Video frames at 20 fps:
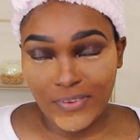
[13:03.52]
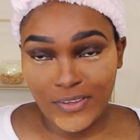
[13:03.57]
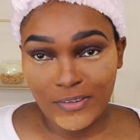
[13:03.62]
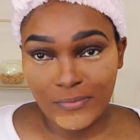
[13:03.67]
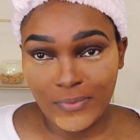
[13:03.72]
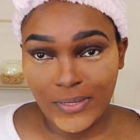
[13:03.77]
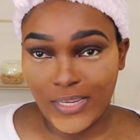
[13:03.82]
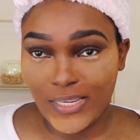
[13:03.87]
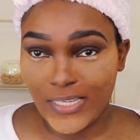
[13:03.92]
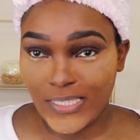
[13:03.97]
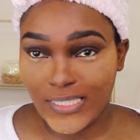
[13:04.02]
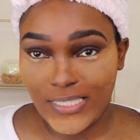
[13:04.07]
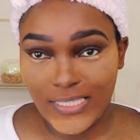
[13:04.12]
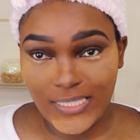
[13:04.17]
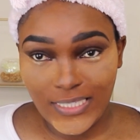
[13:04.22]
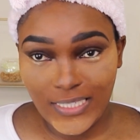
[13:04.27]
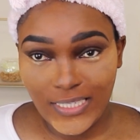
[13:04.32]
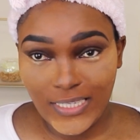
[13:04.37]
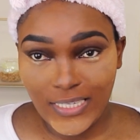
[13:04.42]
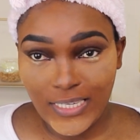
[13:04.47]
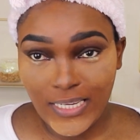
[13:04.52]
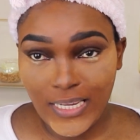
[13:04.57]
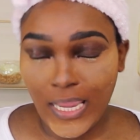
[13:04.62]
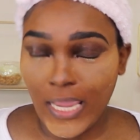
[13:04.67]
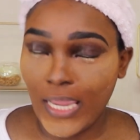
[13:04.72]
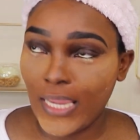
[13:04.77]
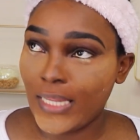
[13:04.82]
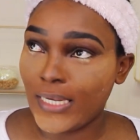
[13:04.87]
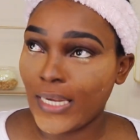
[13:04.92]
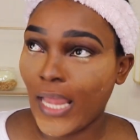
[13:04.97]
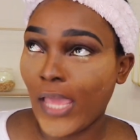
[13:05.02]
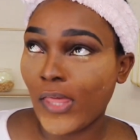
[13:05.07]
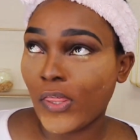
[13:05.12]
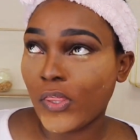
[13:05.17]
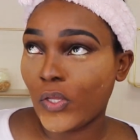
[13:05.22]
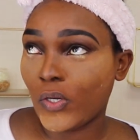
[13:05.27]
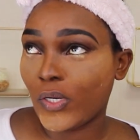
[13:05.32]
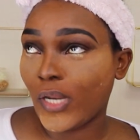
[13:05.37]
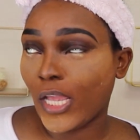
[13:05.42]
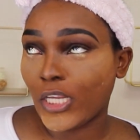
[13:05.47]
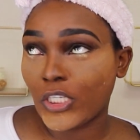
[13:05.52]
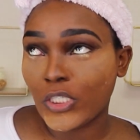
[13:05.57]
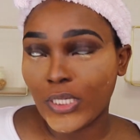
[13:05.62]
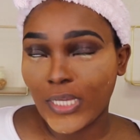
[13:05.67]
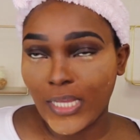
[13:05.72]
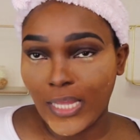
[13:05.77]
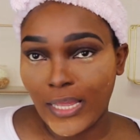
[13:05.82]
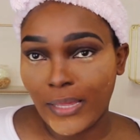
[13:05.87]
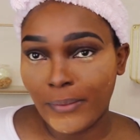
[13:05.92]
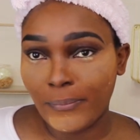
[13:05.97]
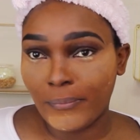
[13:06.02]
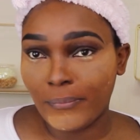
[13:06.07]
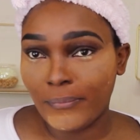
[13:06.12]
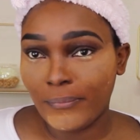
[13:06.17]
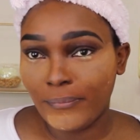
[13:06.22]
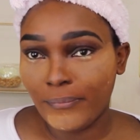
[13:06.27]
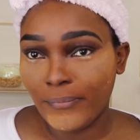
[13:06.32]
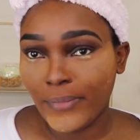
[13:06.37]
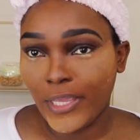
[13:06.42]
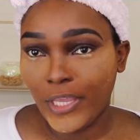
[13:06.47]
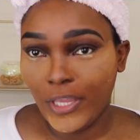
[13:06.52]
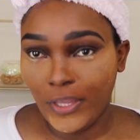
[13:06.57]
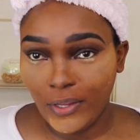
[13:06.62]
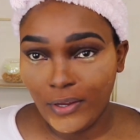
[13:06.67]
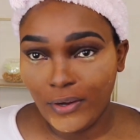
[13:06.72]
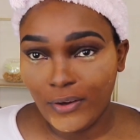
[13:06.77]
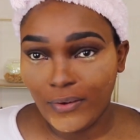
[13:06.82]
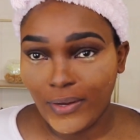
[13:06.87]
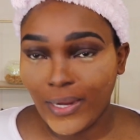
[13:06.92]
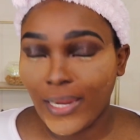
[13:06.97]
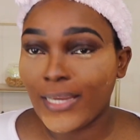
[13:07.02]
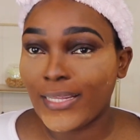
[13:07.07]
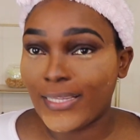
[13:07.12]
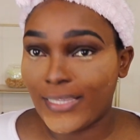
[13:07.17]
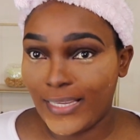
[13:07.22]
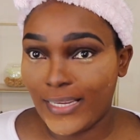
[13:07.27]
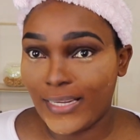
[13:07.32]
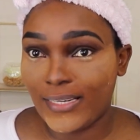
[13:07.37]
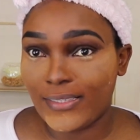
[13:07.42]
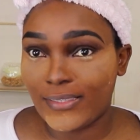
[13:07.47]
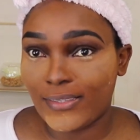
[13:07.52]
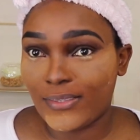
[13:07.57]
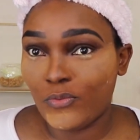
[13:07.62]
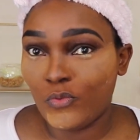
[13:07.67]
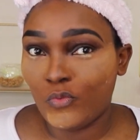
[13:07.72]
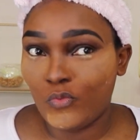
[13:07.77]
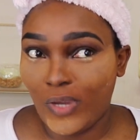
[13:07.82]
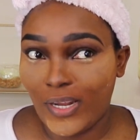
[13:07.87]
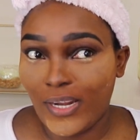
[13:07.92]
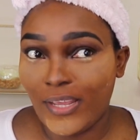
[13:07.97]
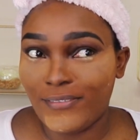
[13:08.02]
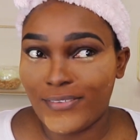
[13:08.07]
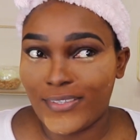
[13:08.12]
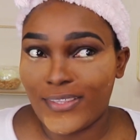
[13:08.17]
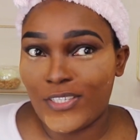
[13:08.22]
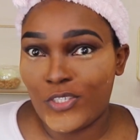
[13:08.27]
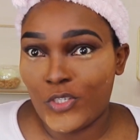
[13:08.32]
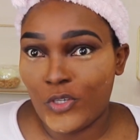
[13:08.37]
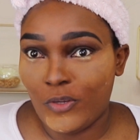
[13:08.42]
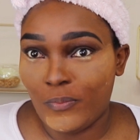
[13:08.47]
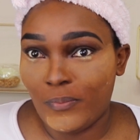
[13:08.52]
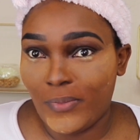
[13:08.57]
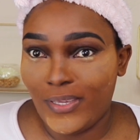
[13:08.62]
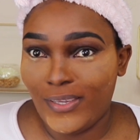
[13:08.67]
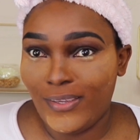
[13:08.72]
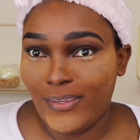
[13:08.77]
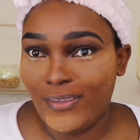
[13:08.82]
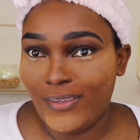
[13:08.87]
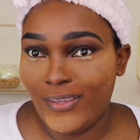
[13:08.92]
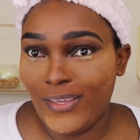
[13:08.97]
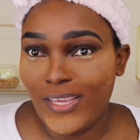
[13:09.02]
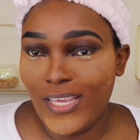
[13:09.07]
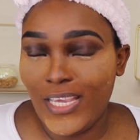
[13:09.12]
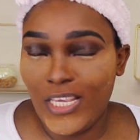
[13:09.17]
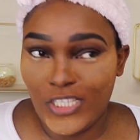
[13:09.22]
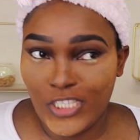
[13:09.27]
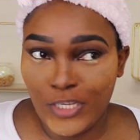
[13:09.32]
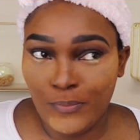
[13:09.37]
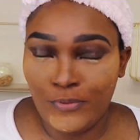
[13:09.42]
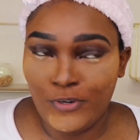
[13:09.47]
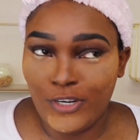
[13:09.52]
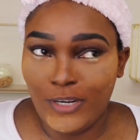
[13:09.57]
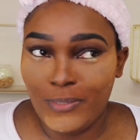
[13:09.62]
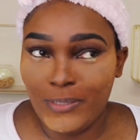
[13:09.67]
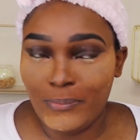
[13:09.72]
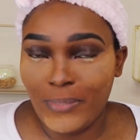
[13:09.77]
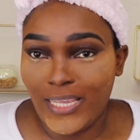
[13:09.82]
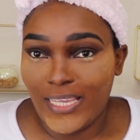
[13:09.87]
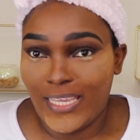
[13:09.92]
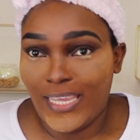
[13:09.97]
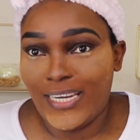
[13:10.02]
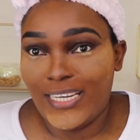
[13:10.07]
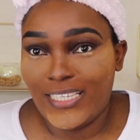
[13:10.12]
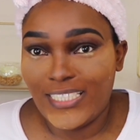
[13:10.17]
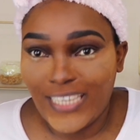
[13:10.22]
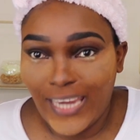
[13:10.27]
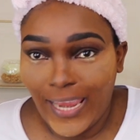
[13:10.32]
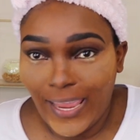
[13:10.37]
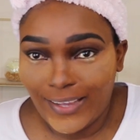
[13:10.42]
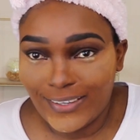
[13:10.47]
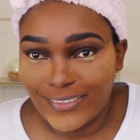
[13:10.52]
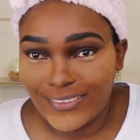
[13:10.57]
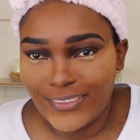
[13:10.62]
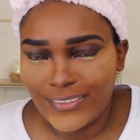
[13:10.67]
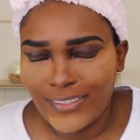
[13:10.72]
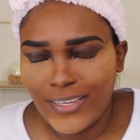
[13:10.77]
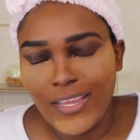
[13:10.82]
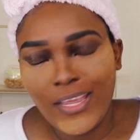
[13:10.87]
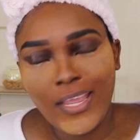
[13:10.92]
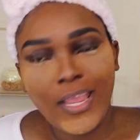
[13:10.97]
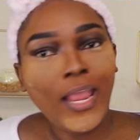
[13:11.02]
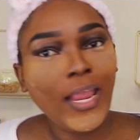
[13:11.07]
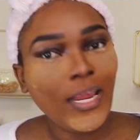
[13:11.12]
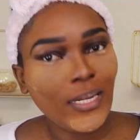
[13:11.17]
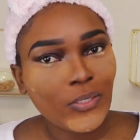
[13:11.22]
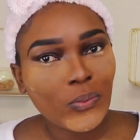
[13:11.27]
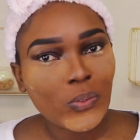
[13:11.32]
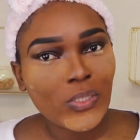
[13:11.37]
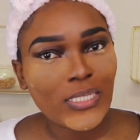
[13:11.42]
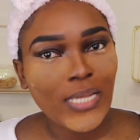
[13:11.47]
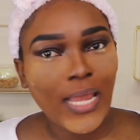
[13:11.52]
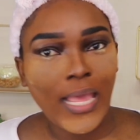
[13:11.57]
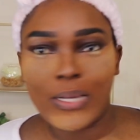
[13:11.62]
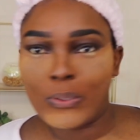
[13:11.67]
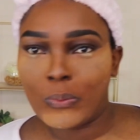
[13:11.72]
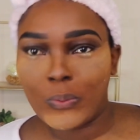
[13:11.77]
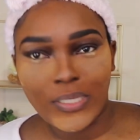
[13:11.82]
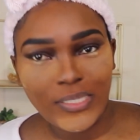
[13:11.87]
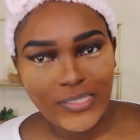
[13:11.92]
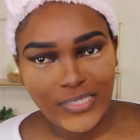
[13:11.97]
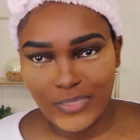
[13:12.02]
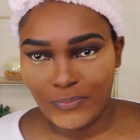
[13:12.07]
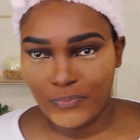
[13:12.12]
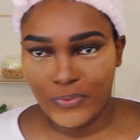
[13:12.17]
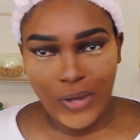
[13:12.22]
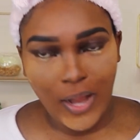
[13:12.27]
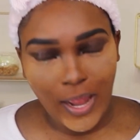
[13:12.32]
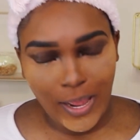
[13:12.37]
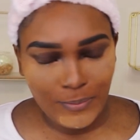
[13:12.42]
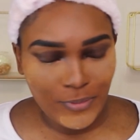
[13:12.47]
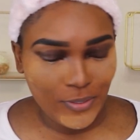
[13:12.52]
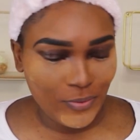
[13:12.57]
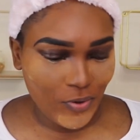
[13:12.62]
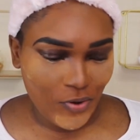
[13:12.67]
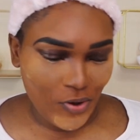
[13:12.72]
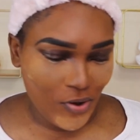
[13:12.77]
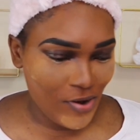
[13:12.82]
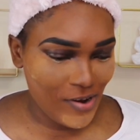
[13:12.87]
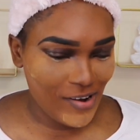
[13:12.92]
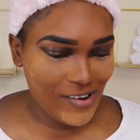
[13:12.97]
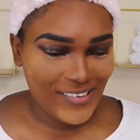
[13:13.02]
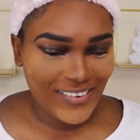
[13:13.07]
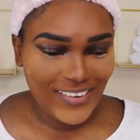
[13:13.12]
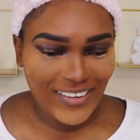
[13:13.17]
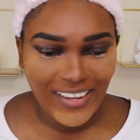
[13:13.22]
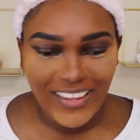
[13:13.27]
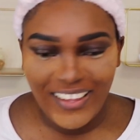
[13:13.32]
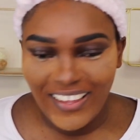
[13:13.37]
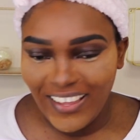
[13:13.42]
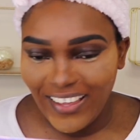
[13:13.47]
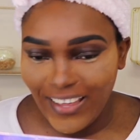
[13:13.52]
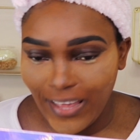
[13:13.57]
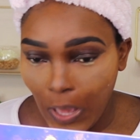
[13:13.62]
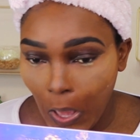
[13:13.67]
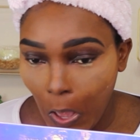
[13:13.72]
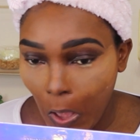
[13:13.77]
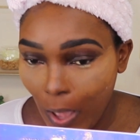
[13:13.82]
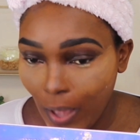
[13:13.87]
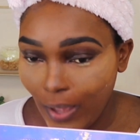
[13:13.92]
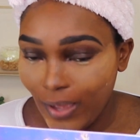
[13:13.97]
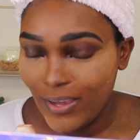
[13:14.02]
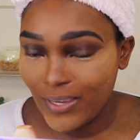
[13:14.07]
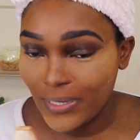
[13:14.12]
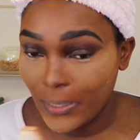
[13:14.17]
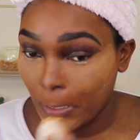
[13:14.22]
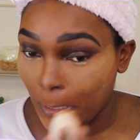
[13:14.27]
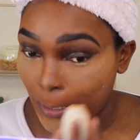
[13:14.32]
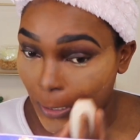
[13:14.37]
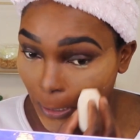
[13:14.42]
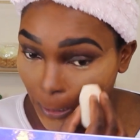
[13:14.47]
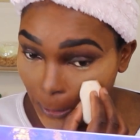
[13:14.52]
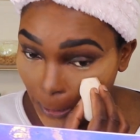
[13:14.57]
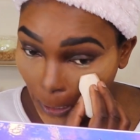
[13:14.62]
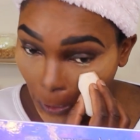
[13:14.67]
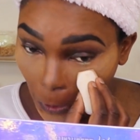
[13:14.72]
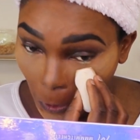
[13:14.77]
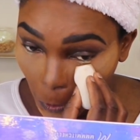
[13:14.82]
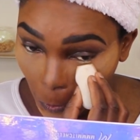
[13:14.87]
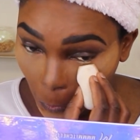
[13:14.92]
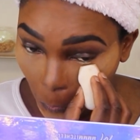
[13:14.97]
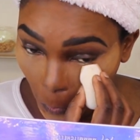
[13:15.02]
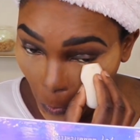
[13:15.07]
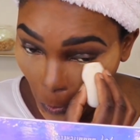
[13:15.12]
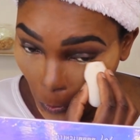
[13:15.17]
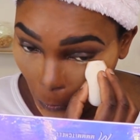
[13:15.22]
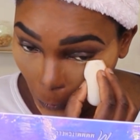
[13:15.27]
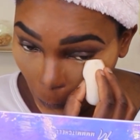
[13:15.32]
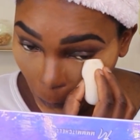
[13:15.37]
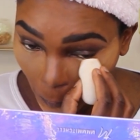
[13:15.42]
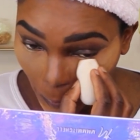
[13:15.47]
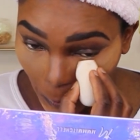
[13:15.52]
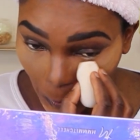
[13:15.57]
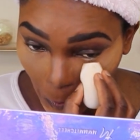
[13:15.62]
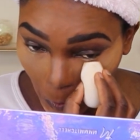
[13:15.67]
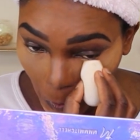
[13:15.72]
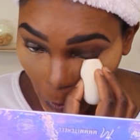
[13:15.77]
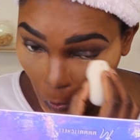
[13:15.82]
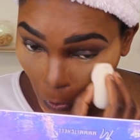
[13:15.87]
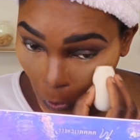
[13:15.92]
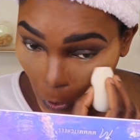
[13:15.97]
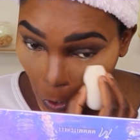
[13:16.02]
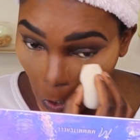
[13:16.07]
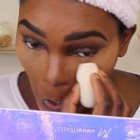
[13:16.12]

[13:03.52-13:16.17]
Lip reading: failed my NCT and I thought I should come here and get whatever they told me is a problem and get it checked. And he was like, what's the problem, girl? Okay, he didn't say these words, but